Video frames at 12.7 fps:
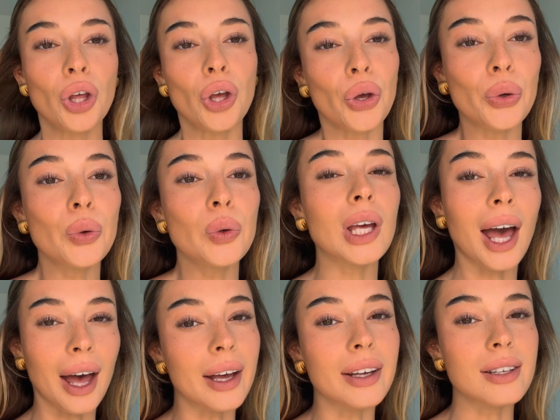who
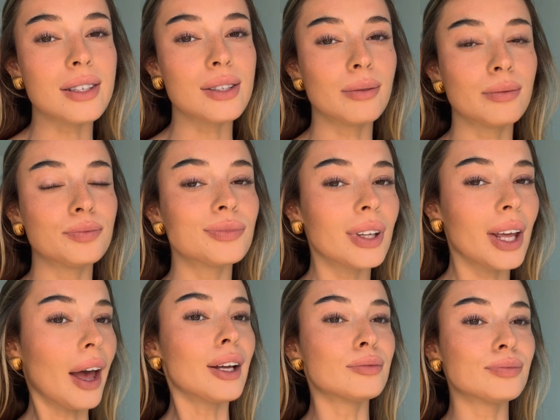cares,
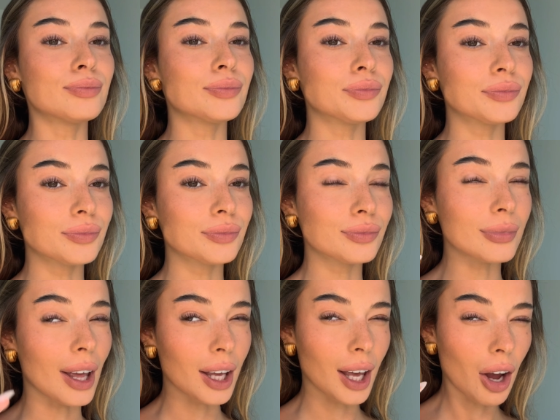okay?
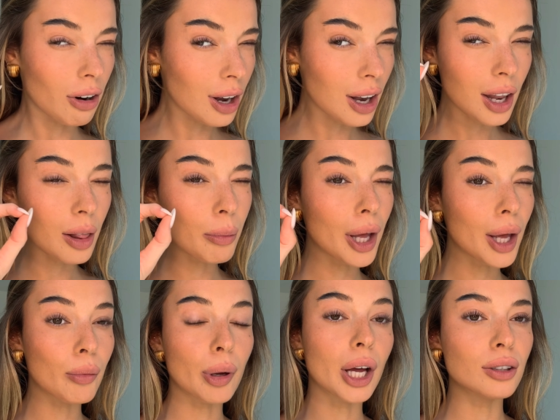I care a little bit,
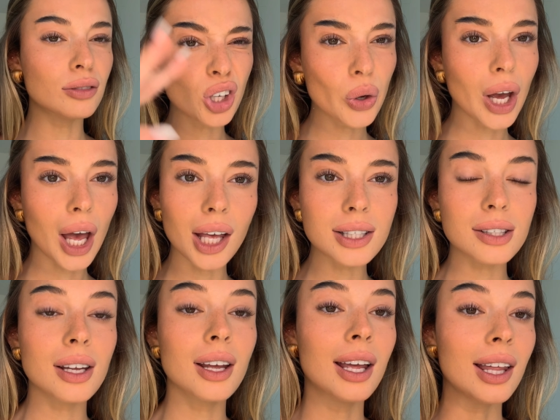but who cares?
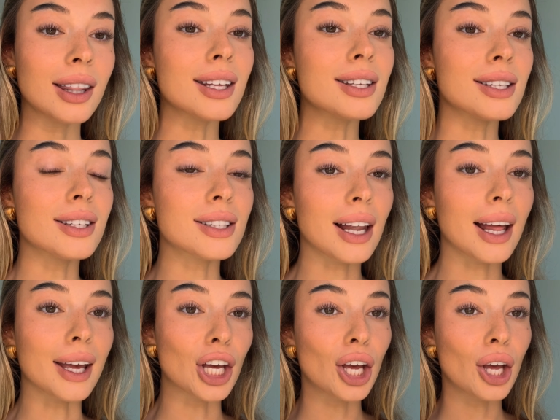This is
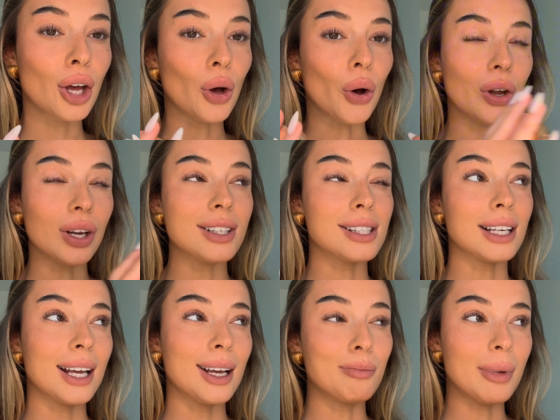like,
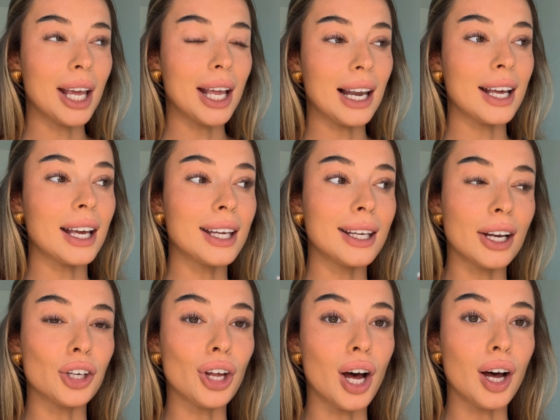honestly, me like a year
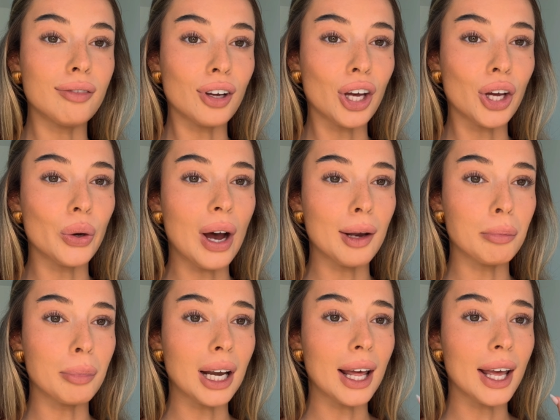and a half ago, I'd
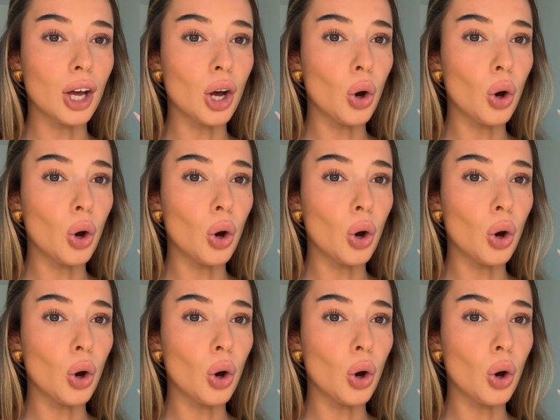be like,